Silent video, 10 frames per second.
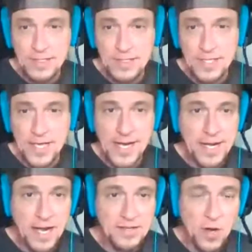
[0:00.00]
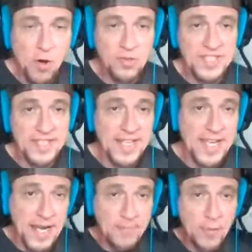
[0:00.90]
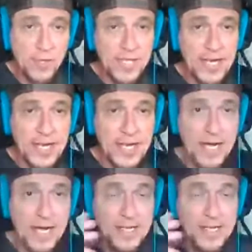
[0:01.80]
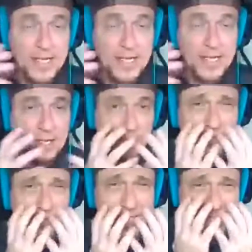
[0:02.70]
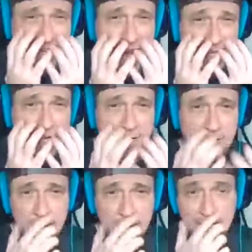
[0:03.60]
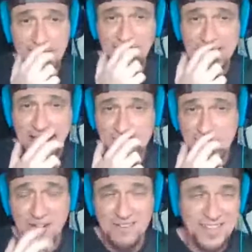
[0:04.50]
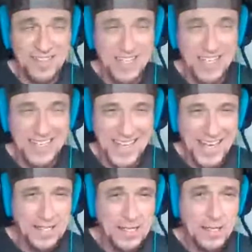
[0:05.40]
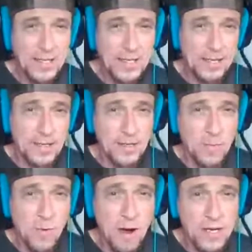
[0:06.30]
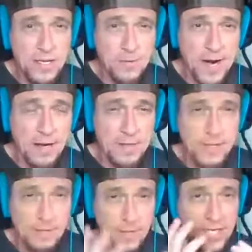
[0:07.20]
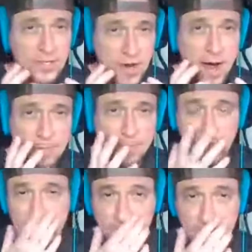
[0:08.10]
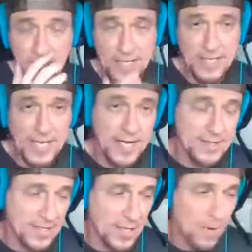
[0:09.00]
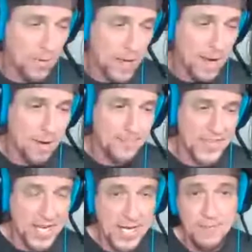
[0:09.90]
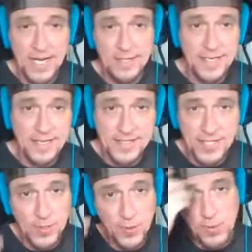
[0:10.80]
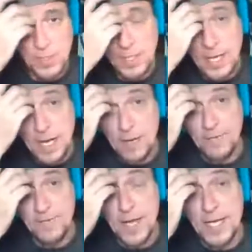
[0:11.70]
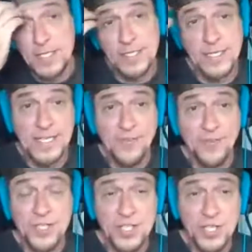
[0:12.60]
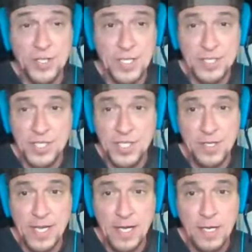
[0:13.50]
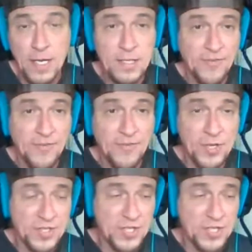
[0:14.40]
and I cut the holes and then I put it on and it was kind of like saggy and stuff like that. So I was like, you know, walking around it might drop or something like that. So then I made these two out of actually a different shirt, a shirt that the first